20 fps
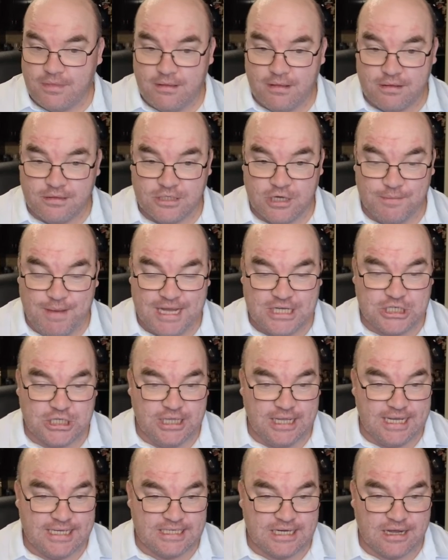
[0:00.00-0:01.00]
So imagine
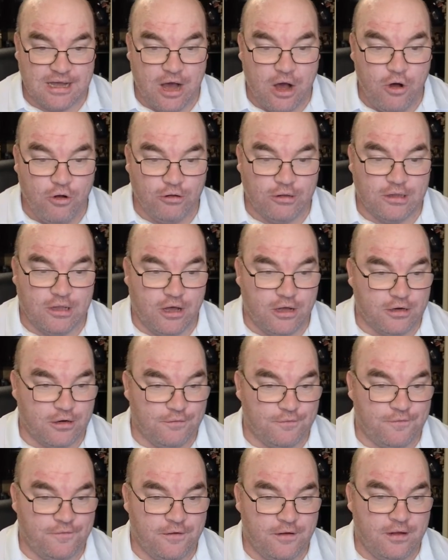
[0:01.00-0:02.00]
there's a whole lot
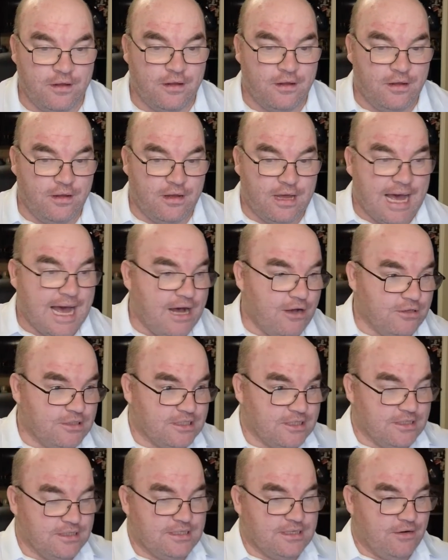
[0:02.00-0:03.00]
of
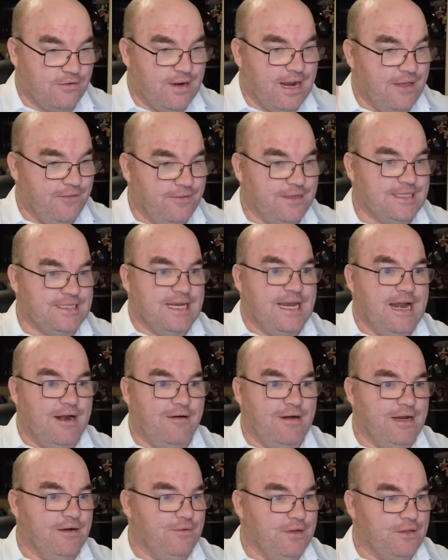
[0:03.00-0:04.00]
houses around this
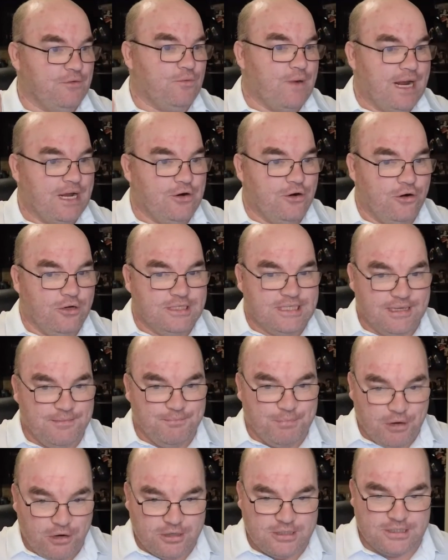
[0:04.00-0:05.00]
area with records in
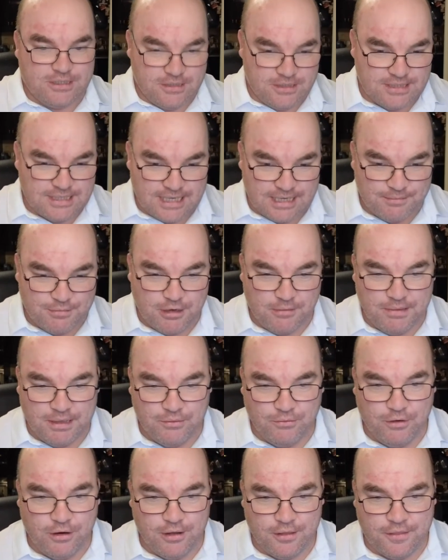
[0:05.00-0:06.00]
boxes that are probably
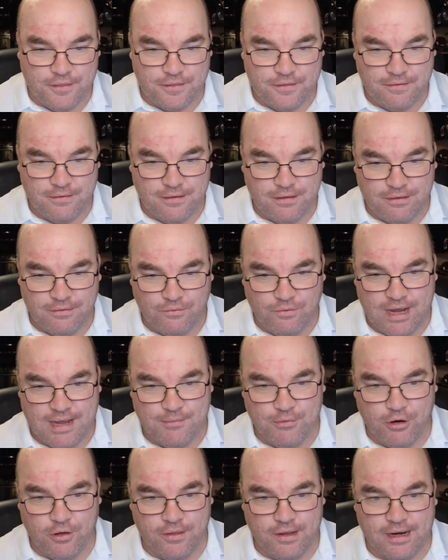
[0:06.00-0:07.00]
worth way
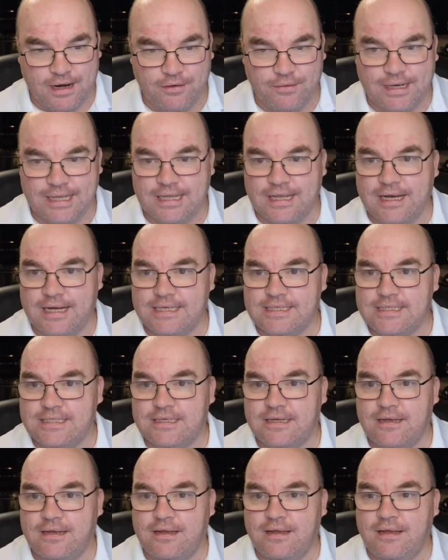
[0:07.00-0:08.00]
more than I realize.
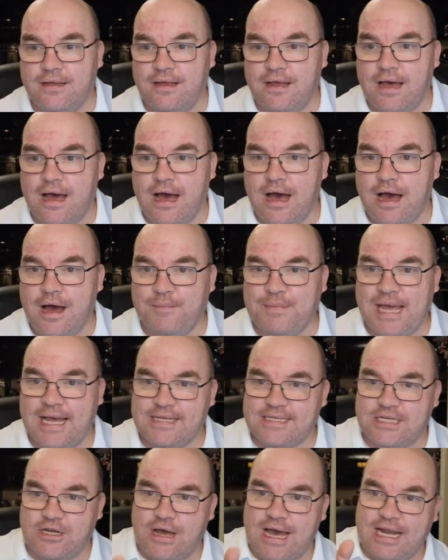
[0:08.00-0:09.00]

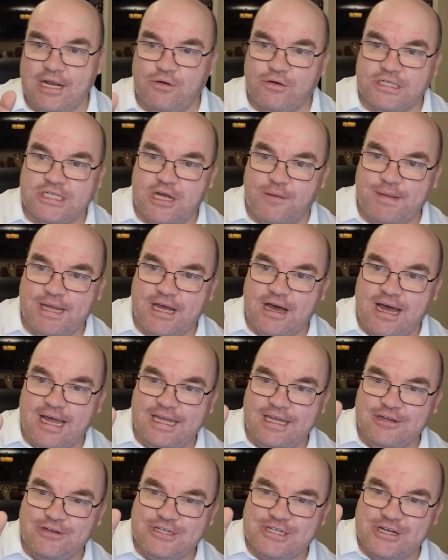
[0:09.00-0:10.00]
So Adequate Xiaomi guy,
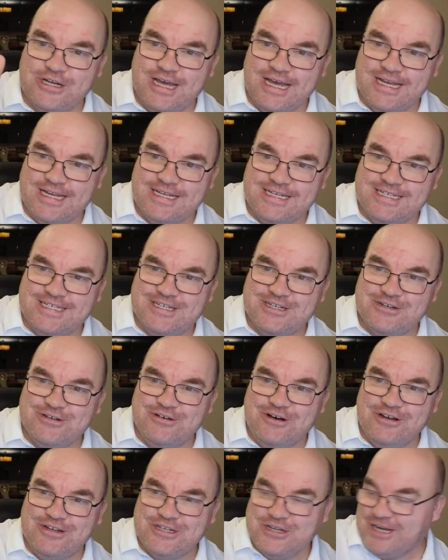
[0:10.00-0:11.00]
you donated
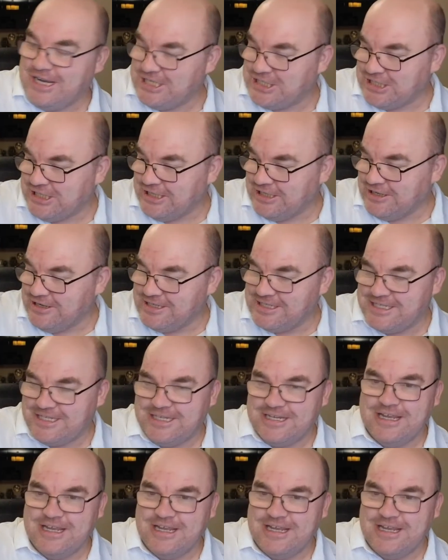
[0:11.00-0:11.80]
to on donation alerts.